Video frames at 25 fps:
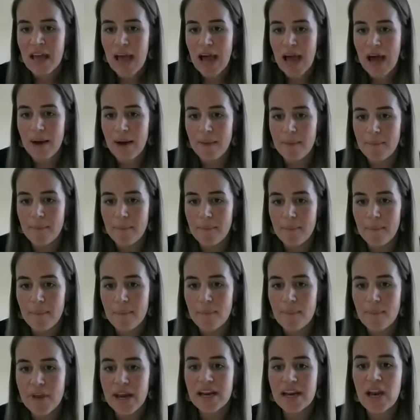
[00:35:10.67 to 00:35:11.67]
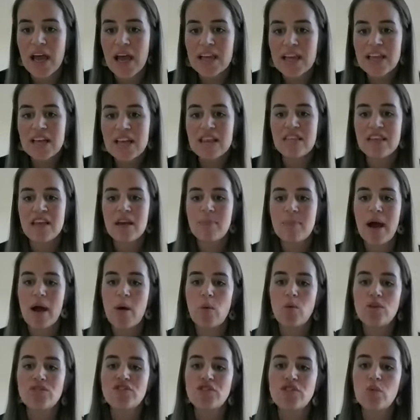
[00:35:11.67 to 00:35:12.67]
Um, but I'd like you to think
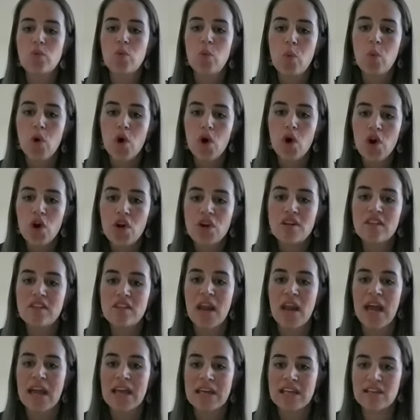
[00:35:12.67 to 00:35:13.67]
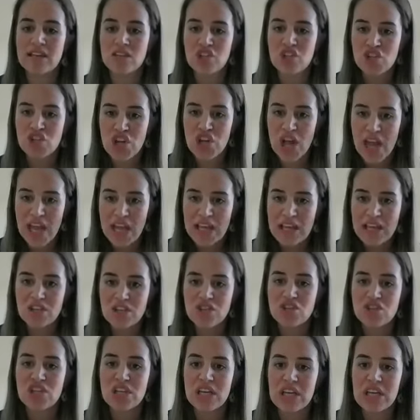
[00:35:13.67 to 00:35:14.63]
about what's a word that I can change